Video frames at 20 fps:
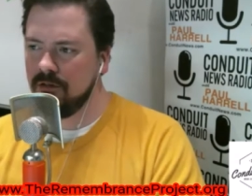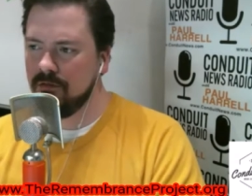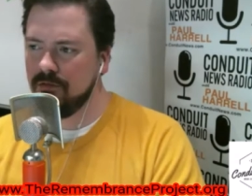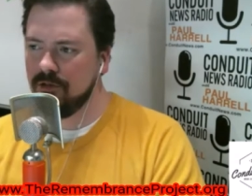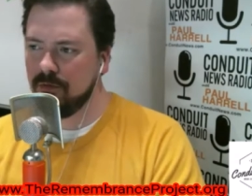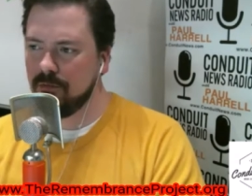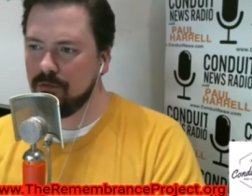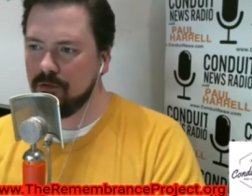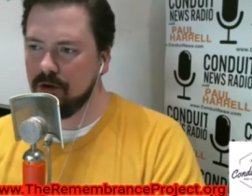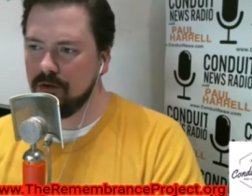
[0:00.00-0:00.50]

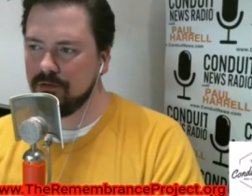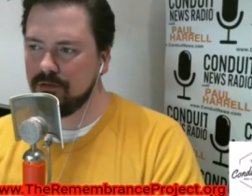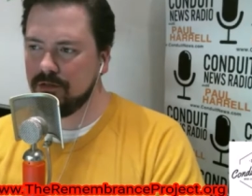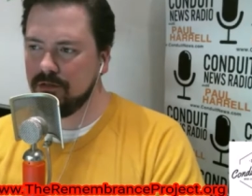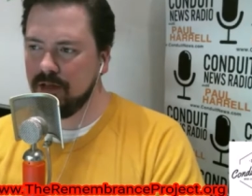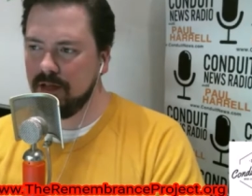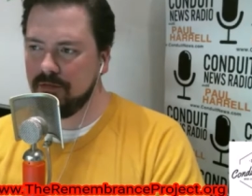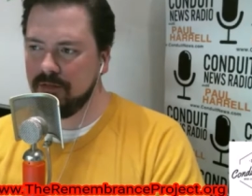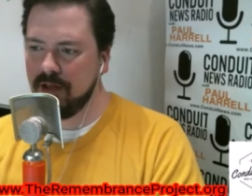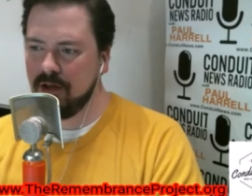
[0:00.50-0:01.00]

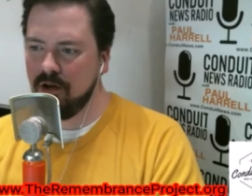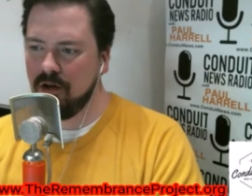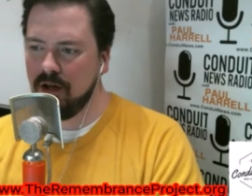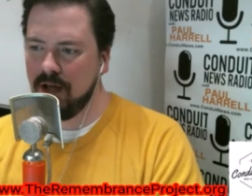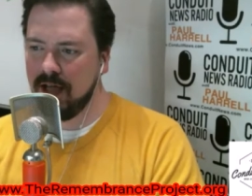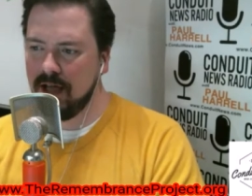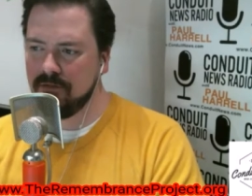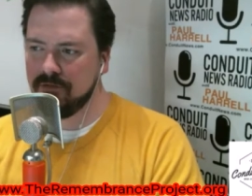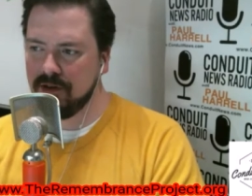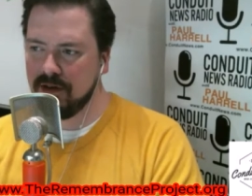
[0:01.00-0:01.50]
they all
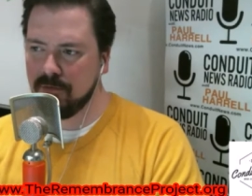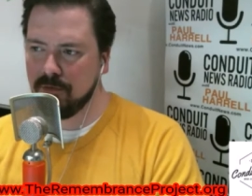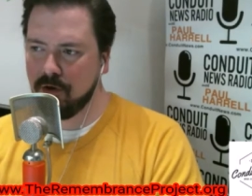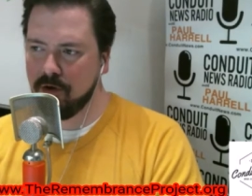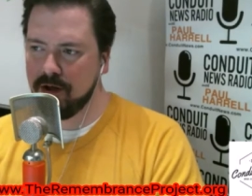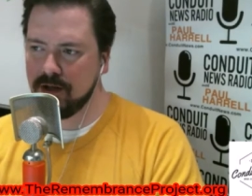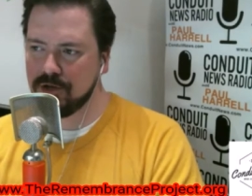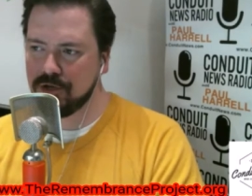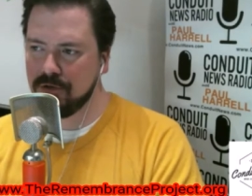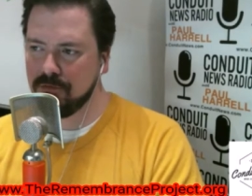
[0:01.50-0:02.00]
have an
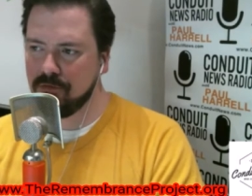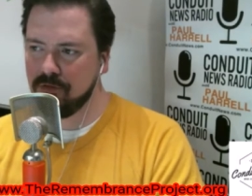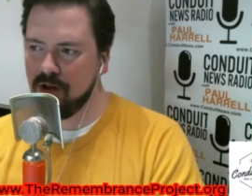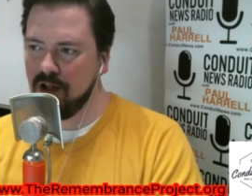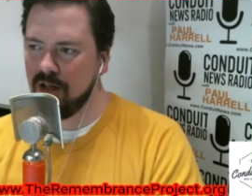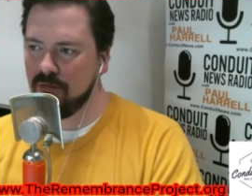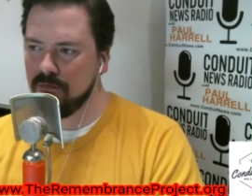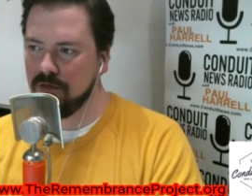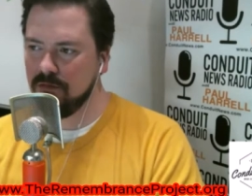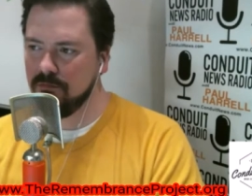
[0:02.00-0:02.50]
immigration
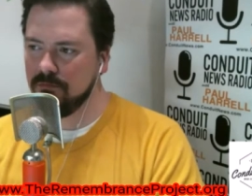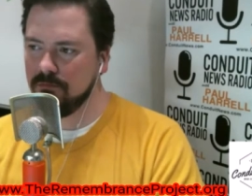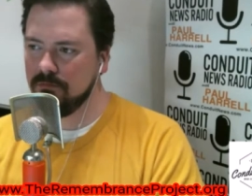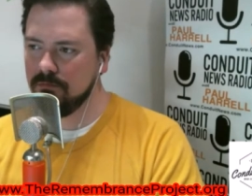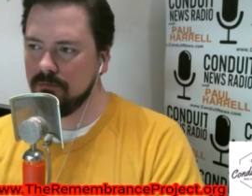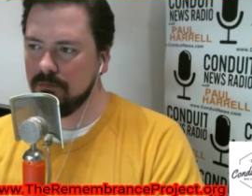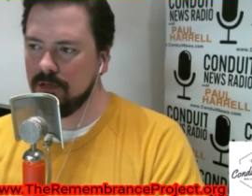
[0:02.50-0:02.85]
problem.